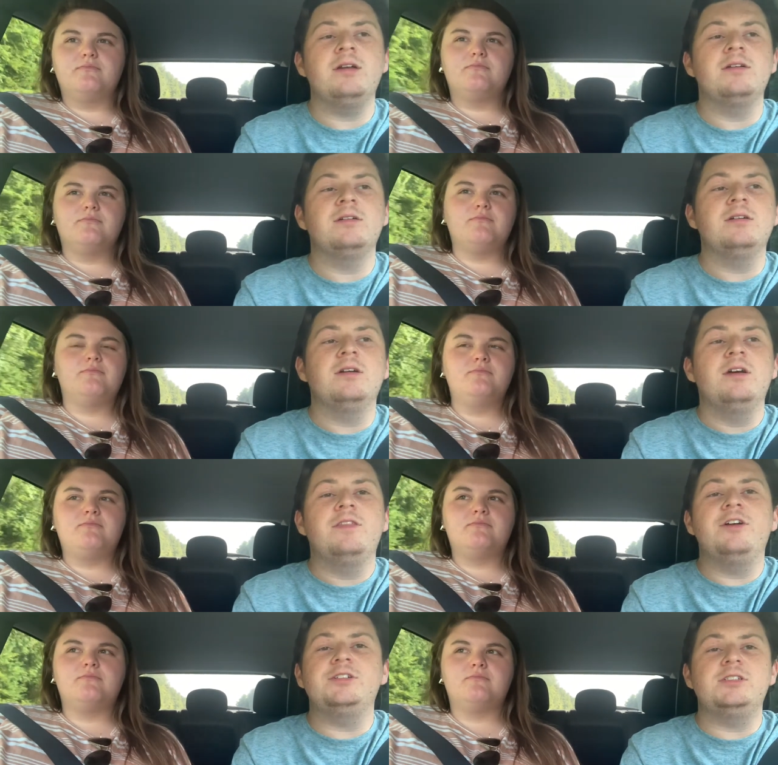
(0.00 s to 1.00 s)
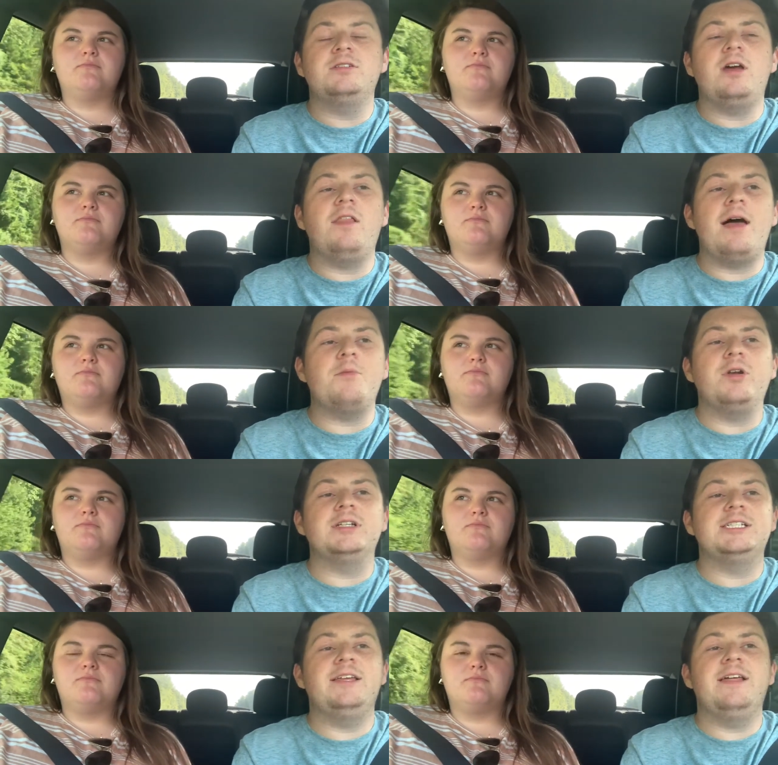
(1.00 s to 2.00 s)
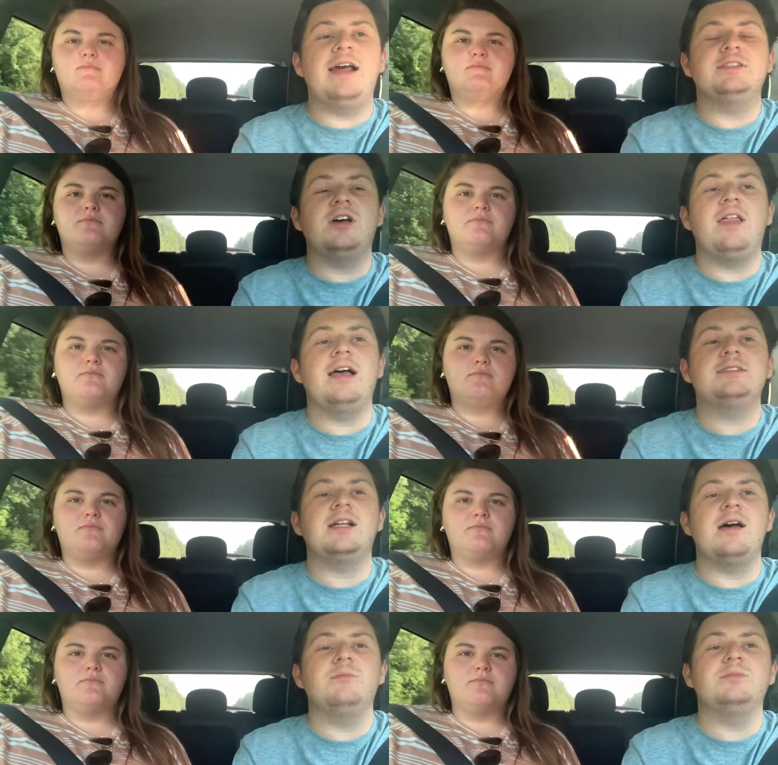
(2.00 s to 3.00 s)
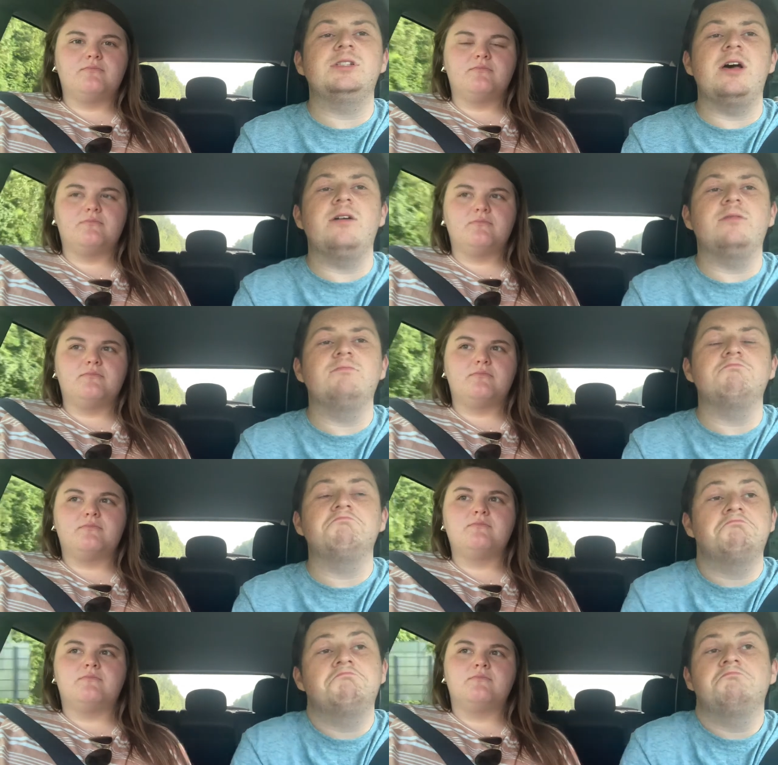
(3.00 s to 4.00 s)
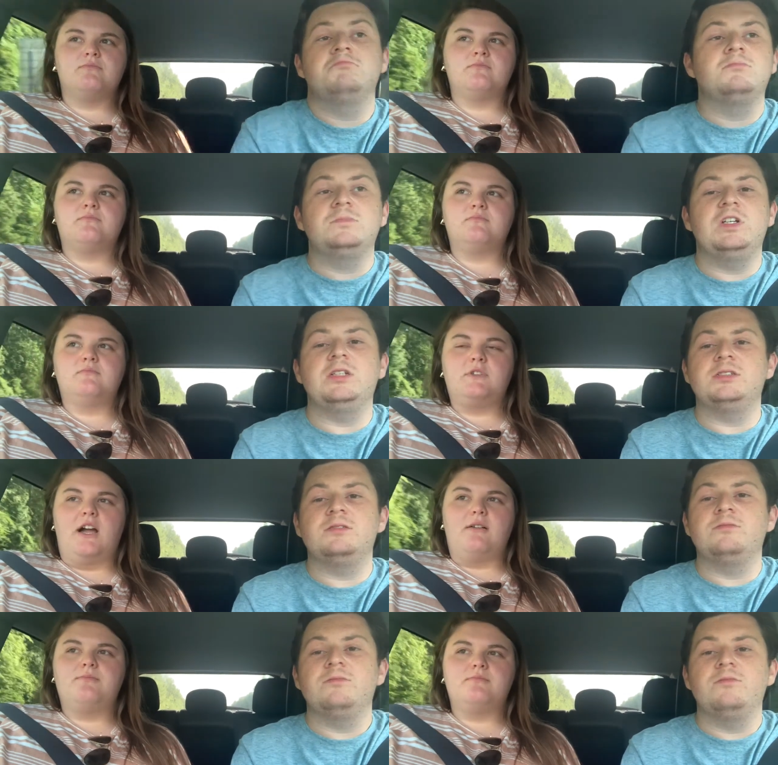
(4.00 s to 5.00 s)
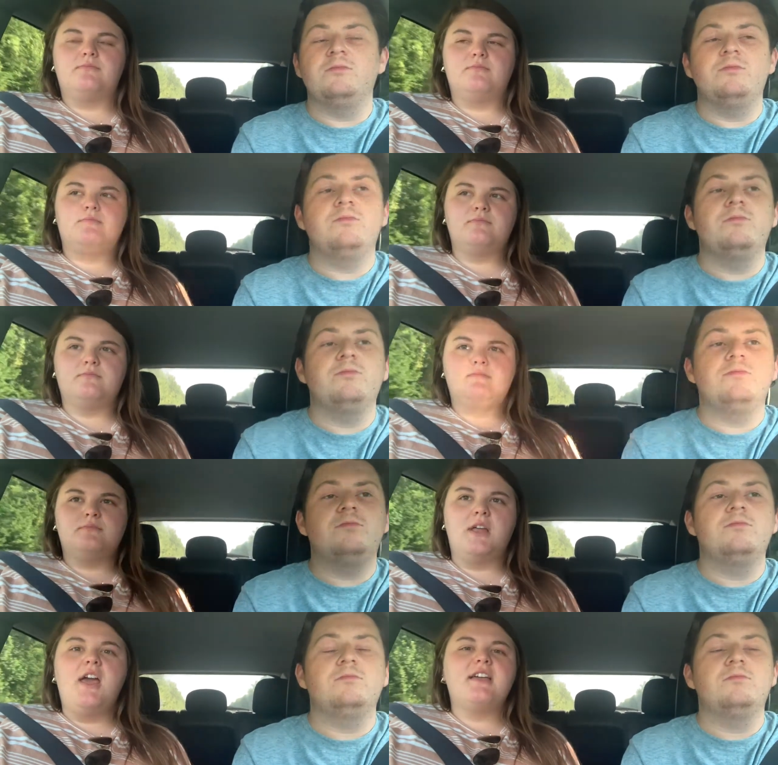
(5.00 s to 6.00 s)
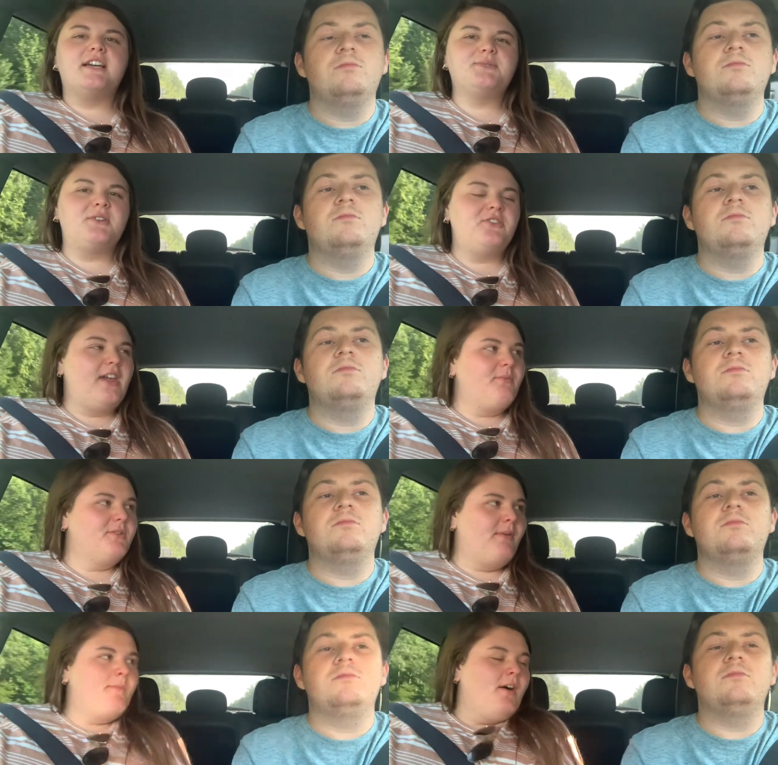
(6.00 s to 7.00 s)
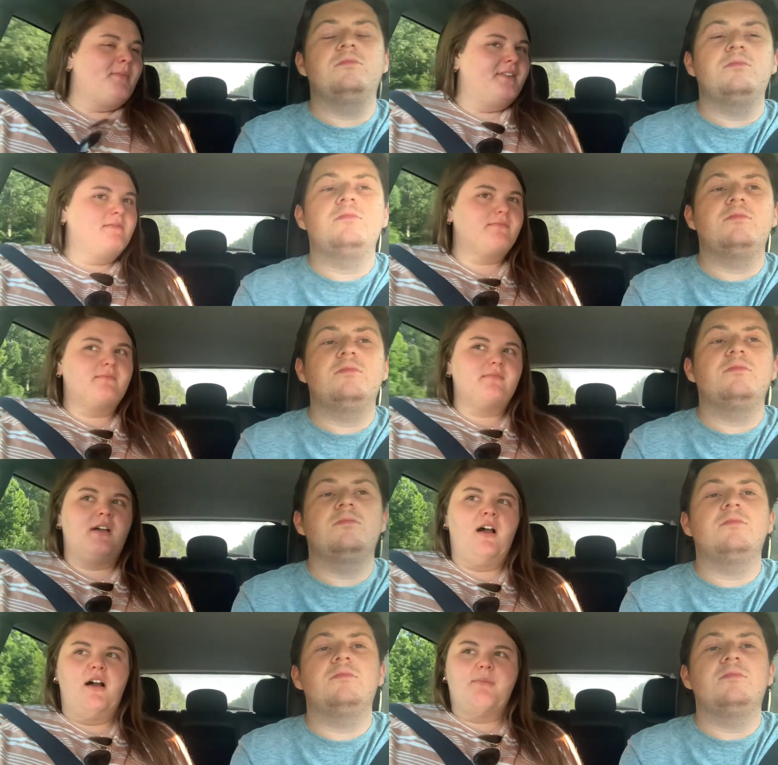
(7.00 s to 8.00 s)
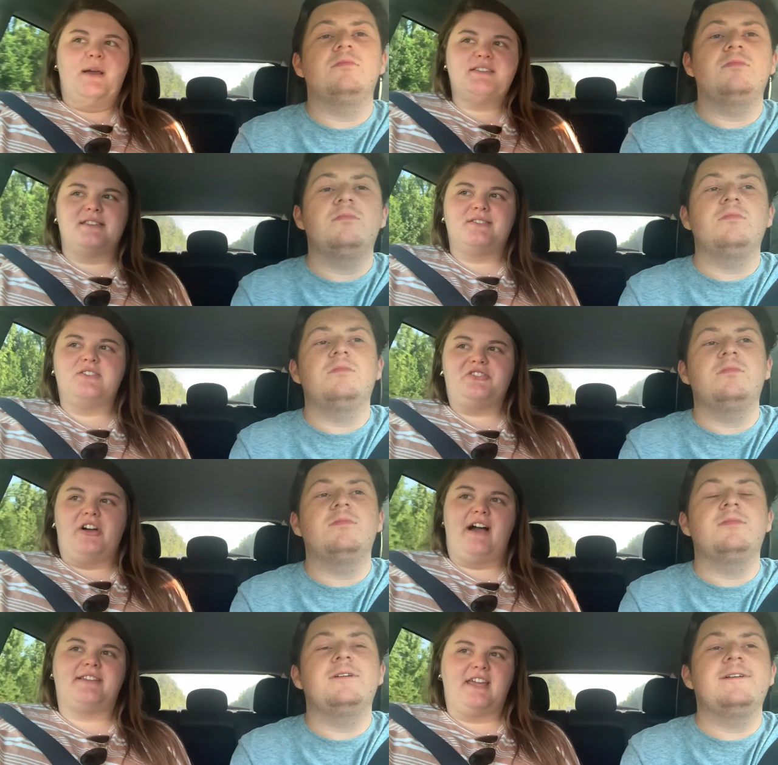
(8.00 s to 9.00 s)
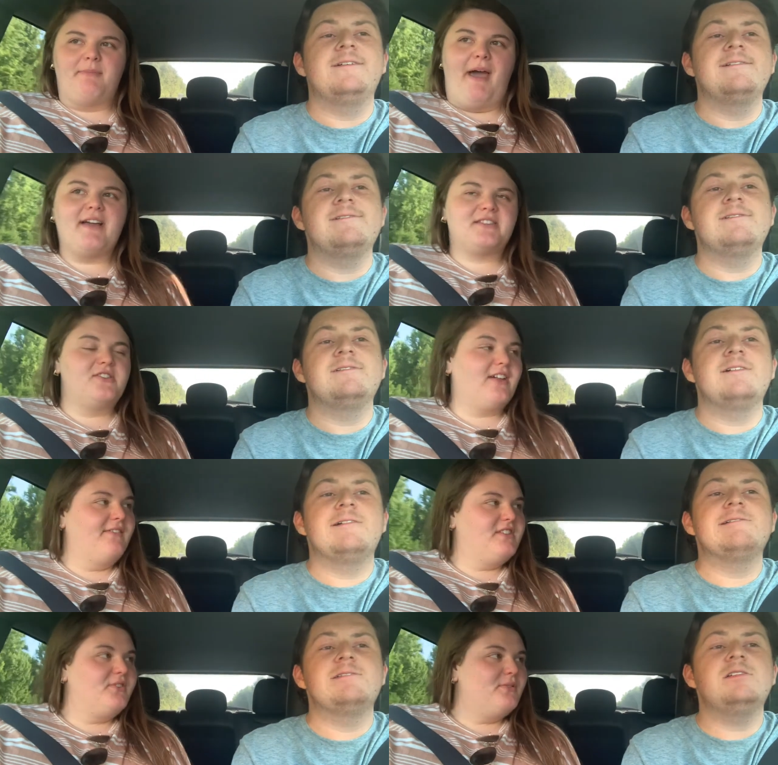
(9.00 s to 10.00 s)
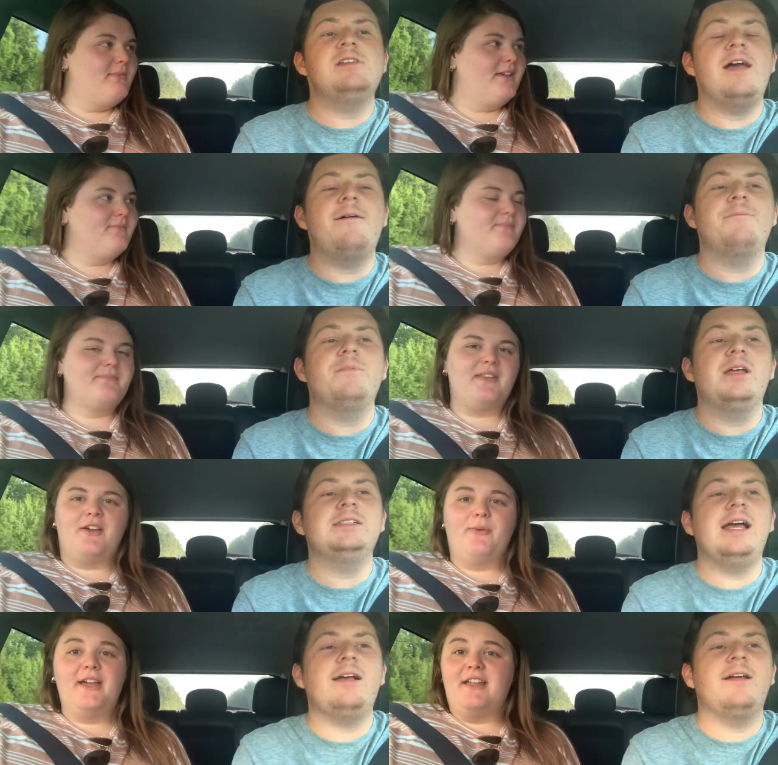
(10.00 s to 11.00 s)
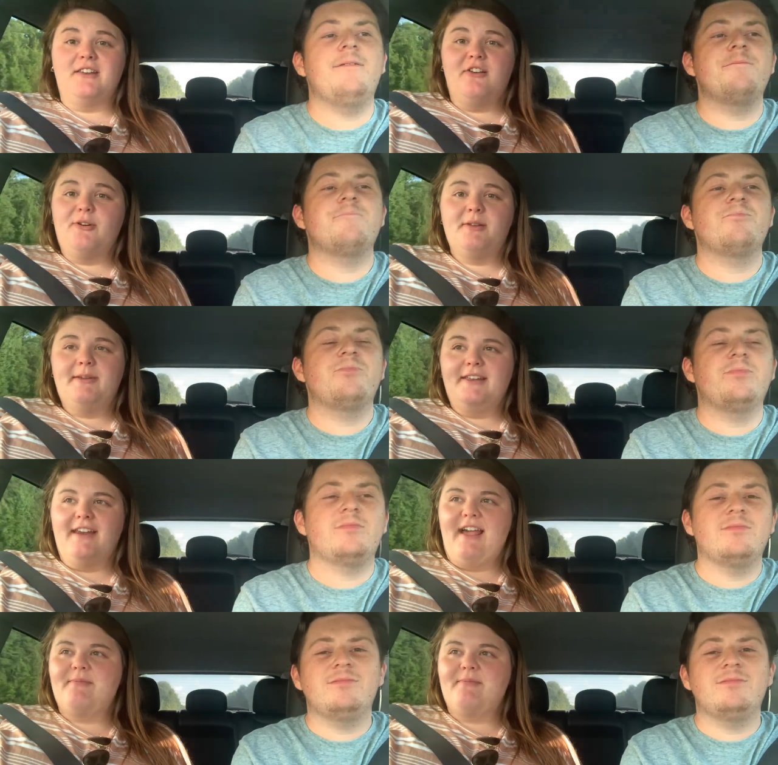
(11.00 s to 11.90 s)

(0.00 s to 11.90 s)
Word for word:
Speaker 1: Mm -hmm. There's a lot more to see than I saw last time, so. Just yeah.
Speaker 2: Because when you came with my mom and uh, my sisters, y'all had to get back so you could have dinner with me. Yeah, exactly. We had nowhere to be today.